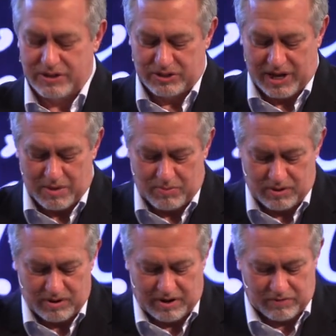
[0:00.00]

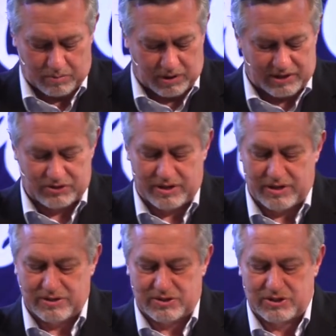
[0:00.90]
example of a blessing
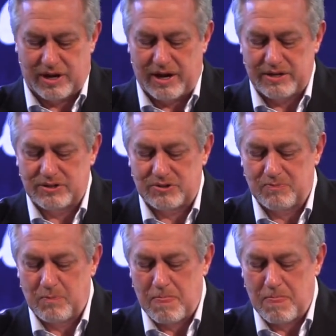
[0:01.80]
in disguise.